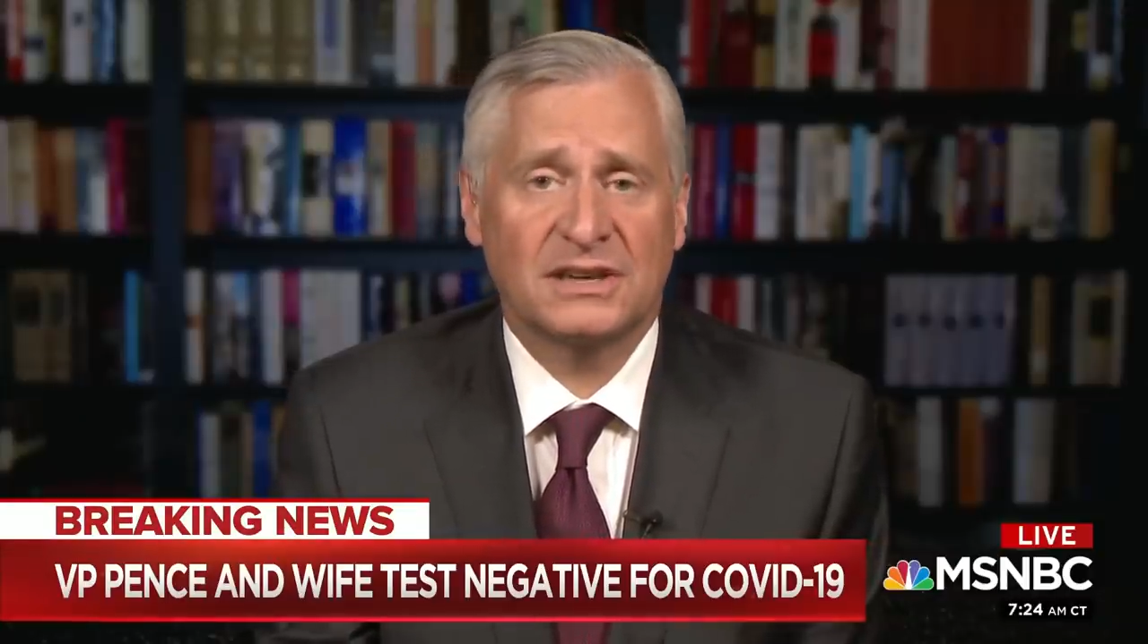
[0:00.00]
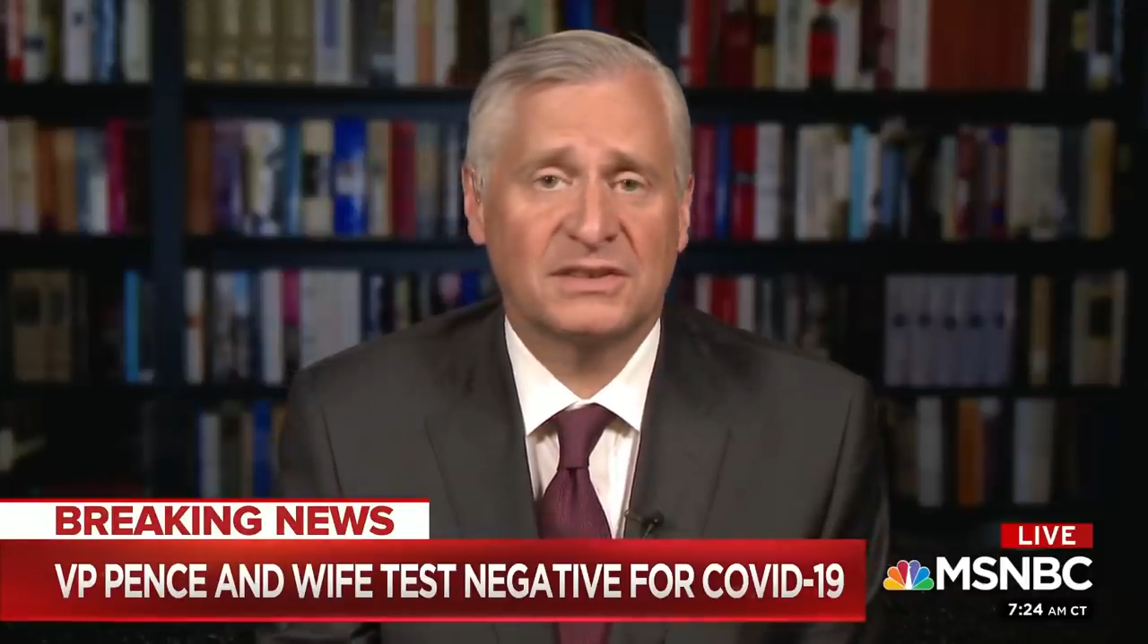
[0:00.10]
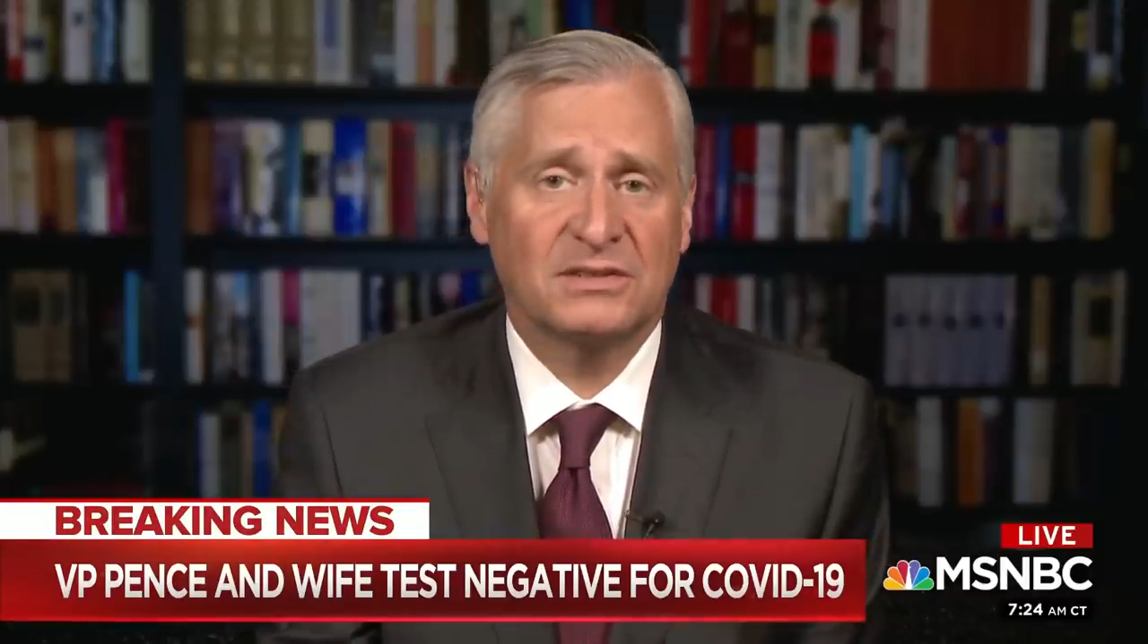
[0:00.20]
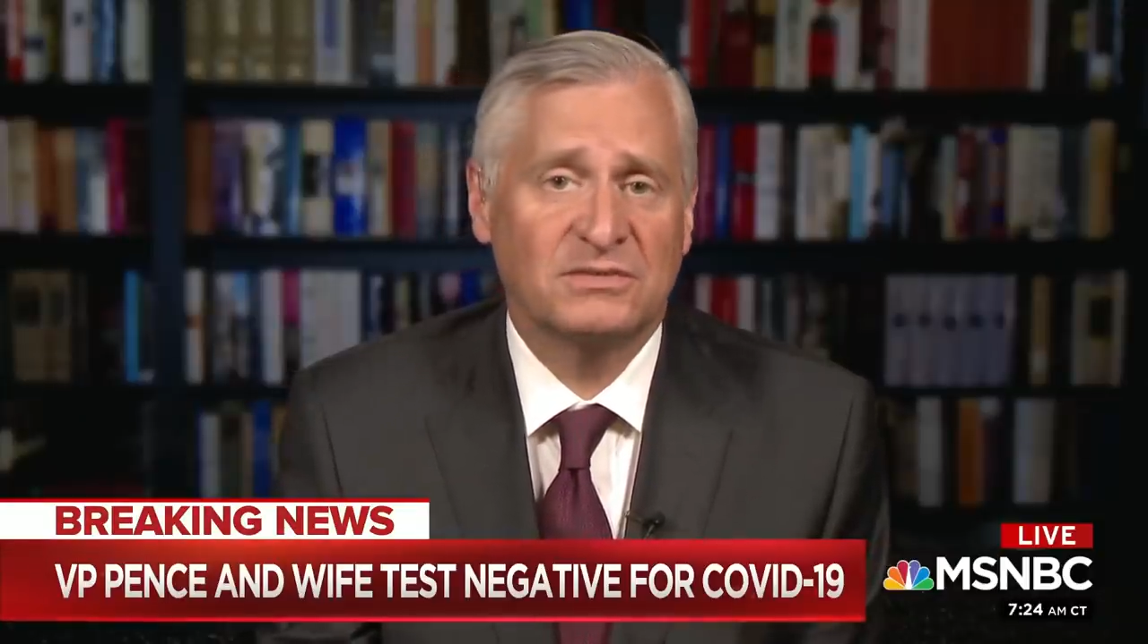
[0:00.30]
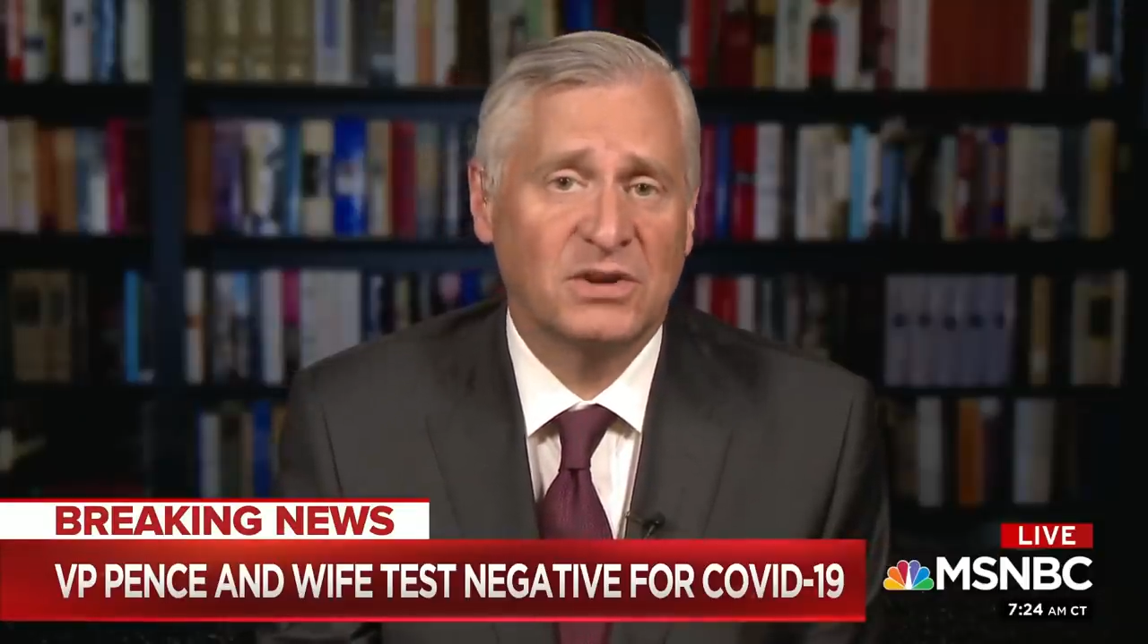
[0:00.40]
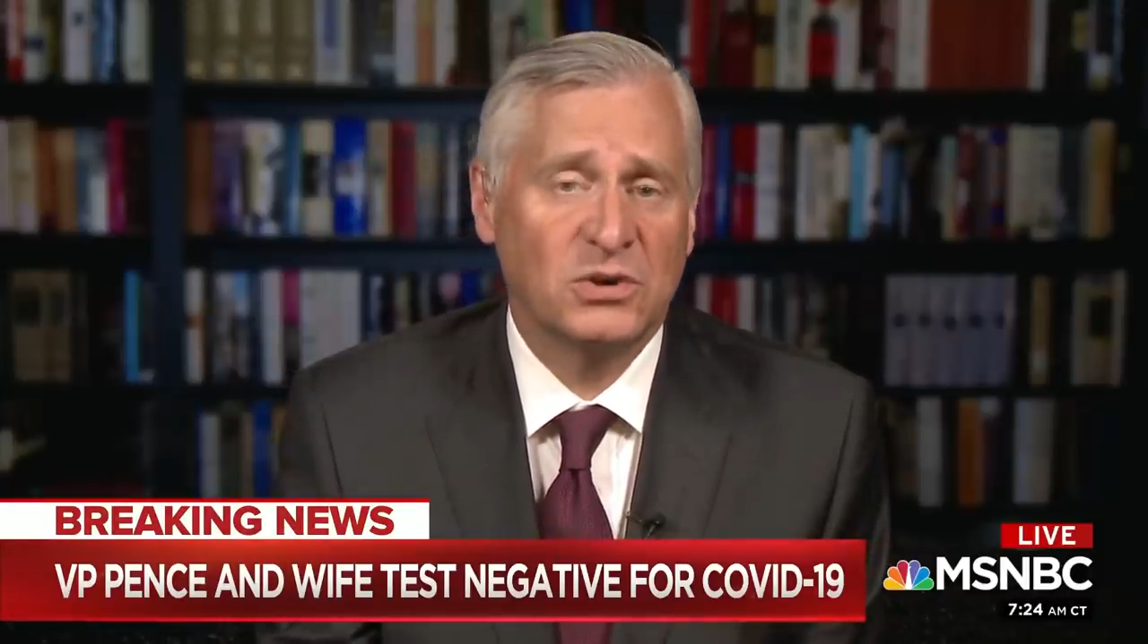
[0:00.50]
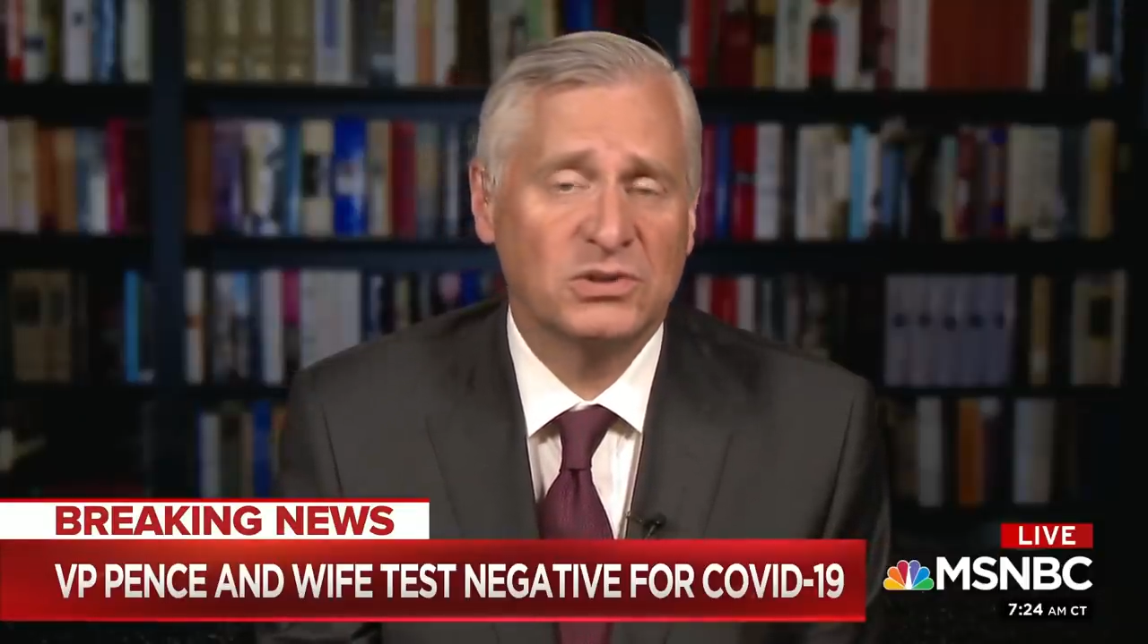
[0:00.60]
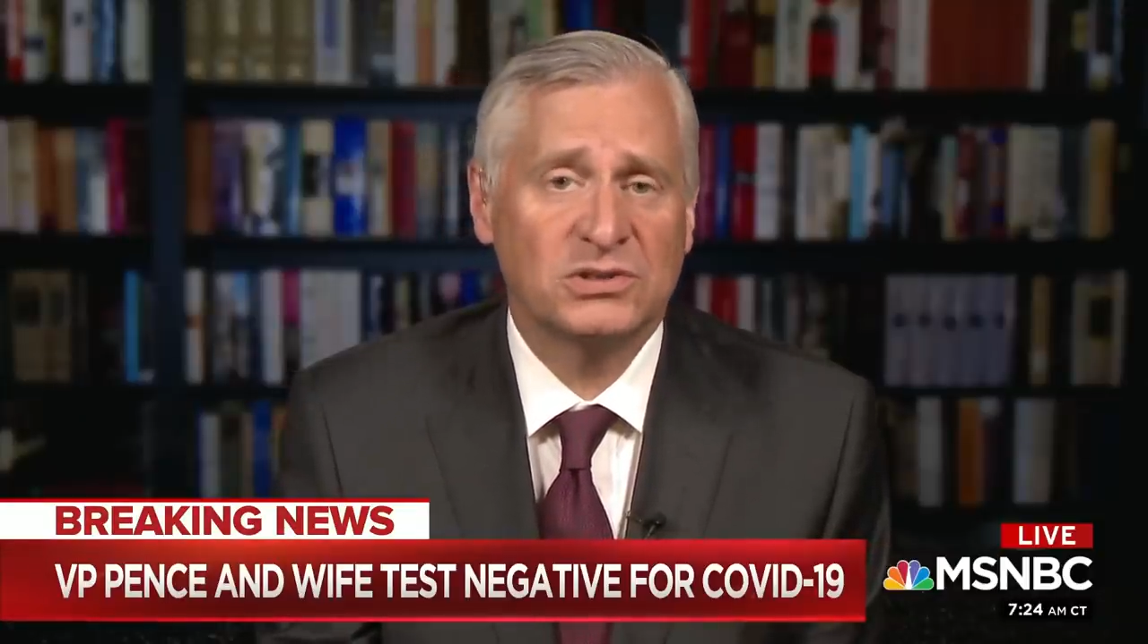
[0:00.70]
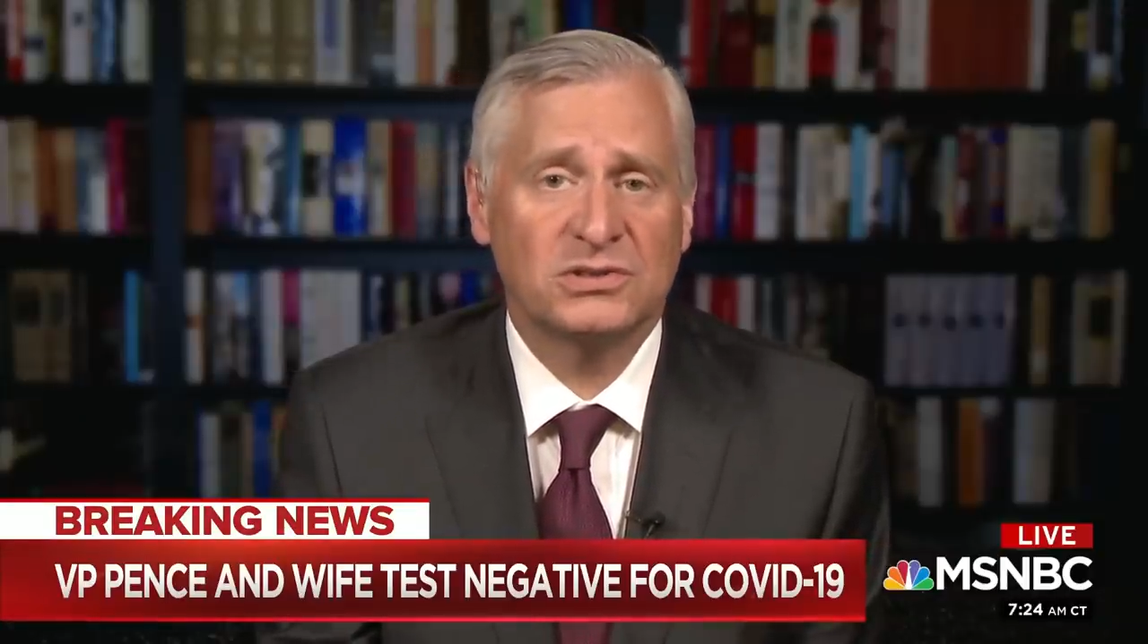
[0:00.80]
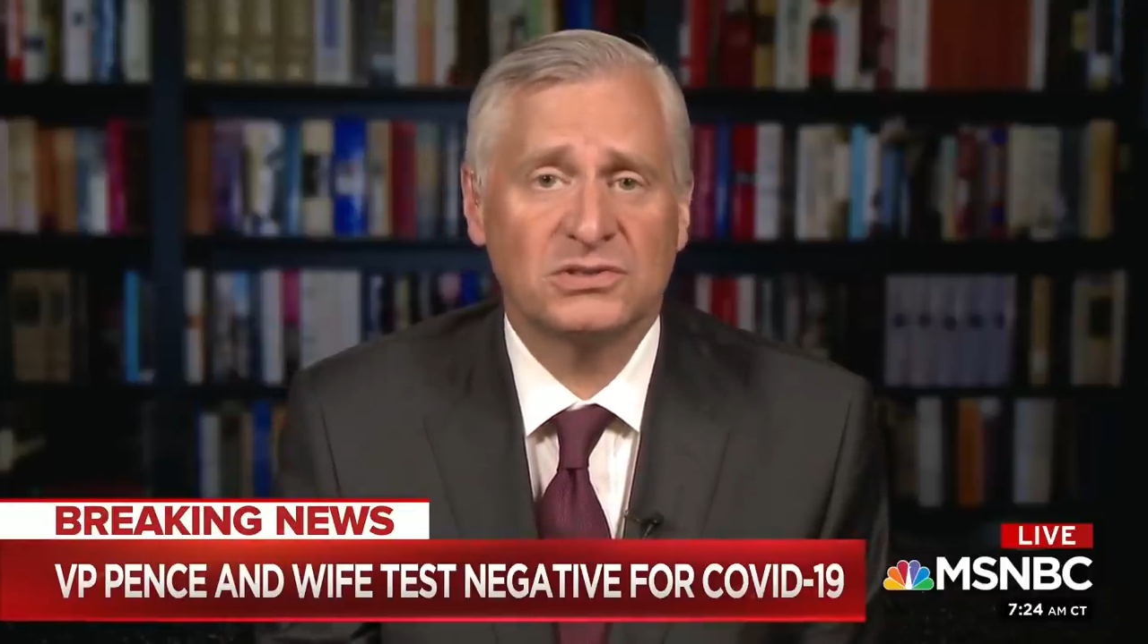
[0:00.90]
I think
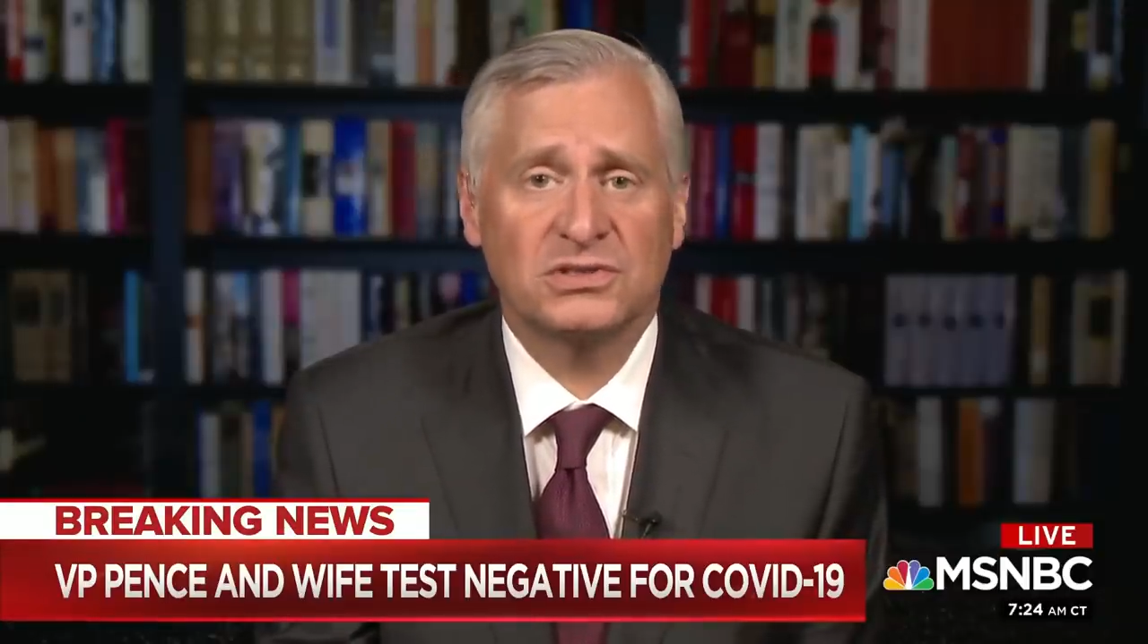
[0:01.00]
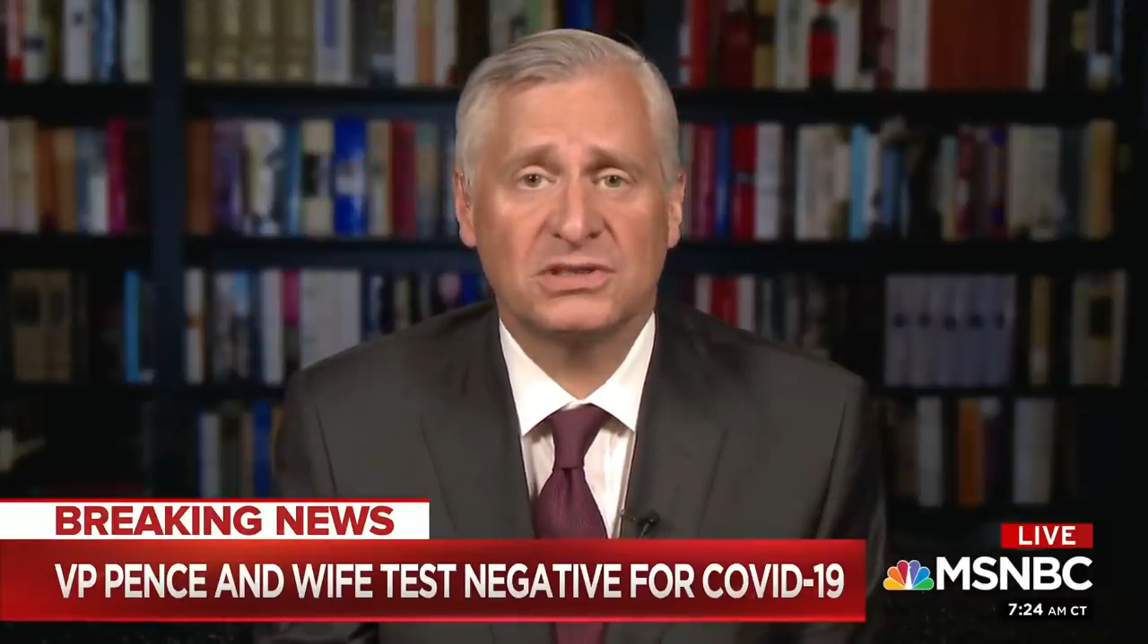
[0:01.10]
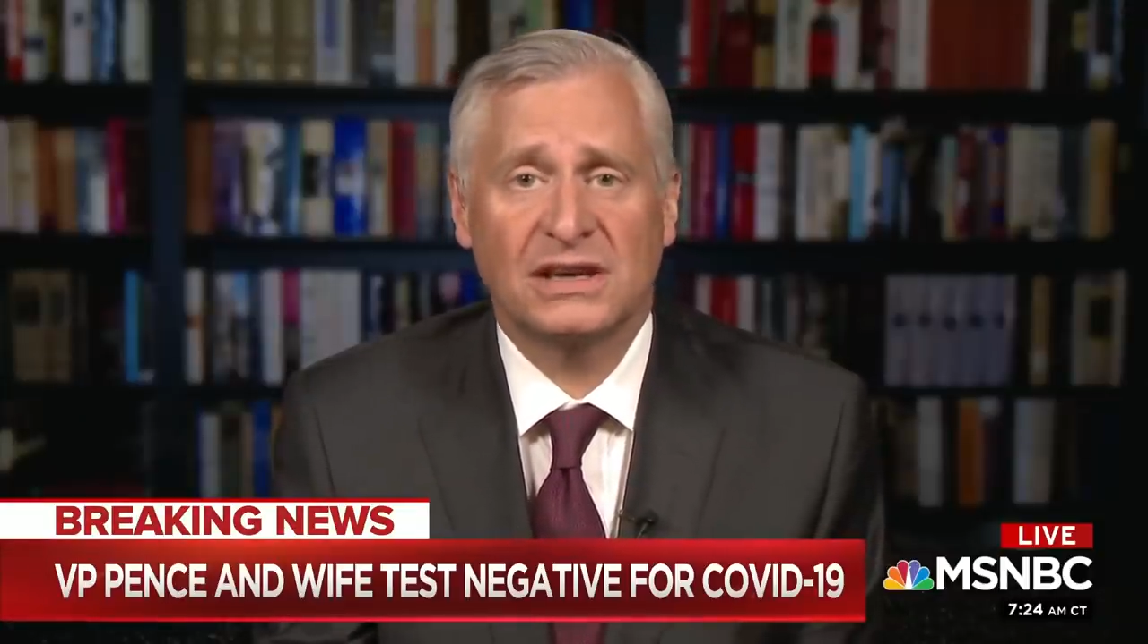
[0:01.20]
voters,